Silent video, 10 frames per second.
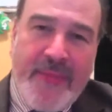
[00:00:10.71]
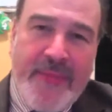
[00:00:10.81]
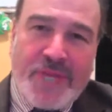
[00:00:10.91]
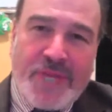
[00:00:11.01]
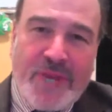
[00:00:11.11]

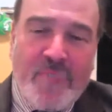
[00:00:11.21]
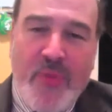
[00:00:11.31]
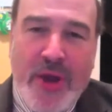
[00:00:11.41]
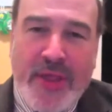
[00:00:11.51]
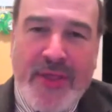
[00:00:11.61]
patient is
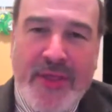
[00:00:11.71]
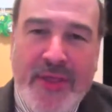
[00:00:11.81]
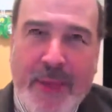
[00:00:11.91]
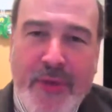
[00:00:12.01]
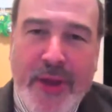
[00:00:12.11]
brought into the
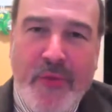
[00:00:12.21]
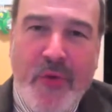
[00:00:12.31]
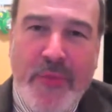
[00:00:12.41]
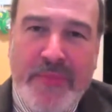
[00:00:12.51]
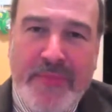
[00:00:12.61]
operating
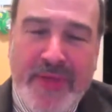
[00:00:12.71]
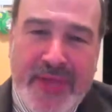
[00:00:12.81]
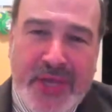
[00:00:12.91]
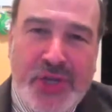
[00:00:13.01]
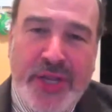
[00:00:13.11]
room and
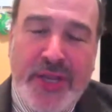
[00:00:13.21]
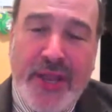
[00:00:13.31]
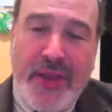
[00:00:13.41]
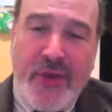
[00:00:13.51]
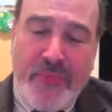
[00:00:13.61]
positioned
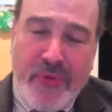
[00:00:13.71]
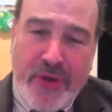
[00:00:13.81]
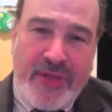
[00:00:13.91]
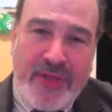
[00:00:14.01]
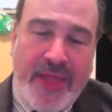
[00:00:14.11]
and you're put
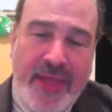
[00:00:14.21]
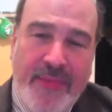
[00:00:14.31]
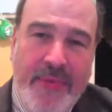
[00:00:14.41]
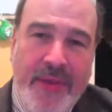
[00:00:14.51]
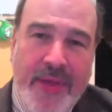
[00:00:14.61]

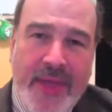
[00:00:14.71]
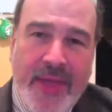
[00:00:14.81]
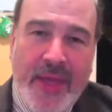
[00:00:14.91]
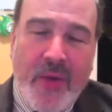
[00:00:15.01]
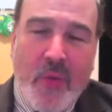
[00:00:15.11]
asleep.
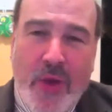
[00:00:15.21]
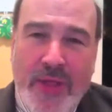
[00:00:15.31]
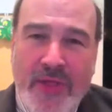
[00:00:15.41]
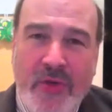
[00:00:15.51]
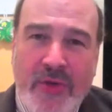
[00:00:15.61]

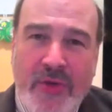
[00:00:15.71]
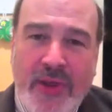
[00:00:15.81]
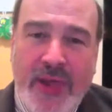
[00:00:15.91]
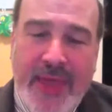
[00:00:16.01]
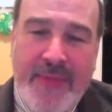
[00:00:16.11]
Once you're
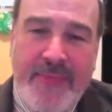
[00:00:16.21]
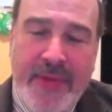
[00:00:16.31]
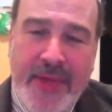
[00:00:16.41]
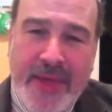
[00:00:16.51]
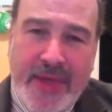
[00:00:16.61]
asleep,
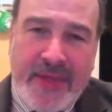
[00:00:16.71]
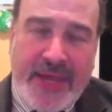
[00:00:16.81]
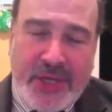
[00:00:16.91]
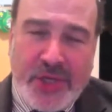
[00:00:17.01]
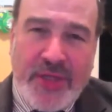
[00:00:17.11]

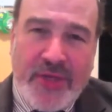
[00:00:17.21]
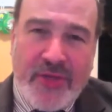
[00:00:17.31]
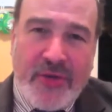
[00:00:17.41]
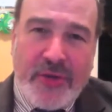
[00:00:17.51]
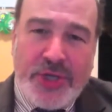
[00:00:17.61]
essentially the
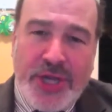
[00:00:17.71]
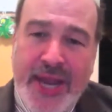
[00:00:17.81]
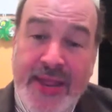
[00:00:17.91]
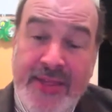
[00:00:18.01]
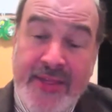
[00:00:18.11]
surgeon
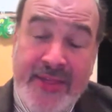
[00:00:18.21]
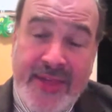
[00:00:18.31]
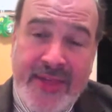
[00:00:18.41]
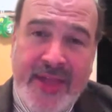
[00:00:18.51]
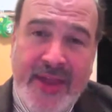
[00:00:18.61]
and his
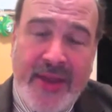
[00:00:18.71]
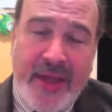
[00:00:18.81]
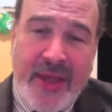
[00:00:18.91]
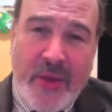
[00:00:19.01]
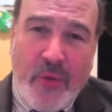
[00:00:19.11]
assistant
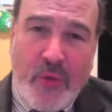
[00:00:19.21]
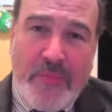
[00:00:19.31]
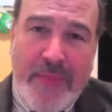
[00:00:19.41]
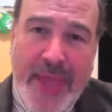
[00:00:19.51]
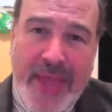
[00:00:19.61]

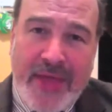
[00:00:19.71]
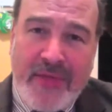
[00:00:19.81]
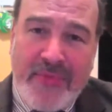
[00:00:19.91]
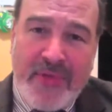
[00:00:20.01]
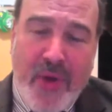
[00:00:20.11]
will make
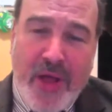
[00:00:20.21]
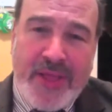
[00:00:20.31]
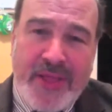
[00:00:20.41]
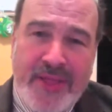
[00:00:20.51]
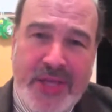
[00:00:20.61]
some small
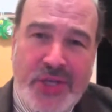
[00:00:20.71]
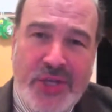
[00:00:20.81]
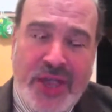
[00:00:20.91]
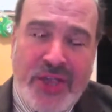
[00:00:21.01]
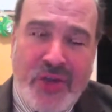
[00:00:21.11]

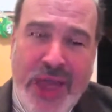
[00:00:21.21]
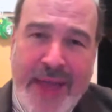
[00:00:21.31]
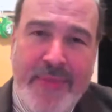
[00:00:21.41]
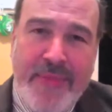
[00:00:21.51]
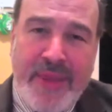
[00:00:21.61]
incisions on your
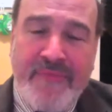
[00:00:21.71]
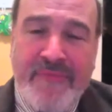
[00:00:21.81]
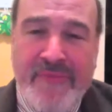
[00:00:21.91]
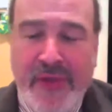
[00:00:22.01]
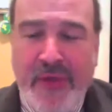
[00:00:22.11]
abdomen and
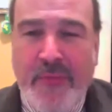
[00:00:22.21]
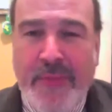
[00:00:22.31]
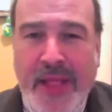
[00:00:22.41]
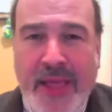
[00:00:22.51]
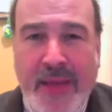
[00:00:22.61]
fill your
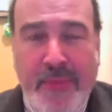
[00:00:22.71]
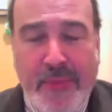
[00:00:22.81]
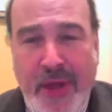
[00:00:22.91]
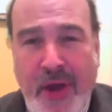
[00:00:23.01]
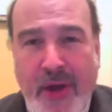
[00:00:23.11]
belly up
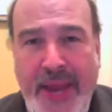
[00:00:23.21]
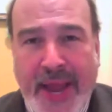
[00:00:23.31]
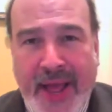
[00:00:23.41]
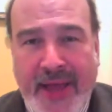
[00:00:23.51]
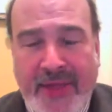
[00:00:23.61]
with carbon
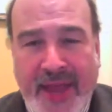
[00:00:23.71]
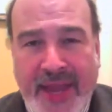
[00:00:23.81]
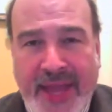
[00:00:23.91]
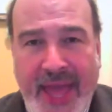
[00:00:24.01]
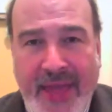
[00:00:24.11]

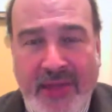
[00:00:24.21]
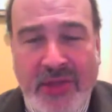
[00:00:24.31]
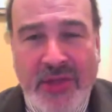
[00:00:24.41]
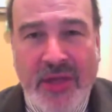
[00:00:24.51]
dioxide gas.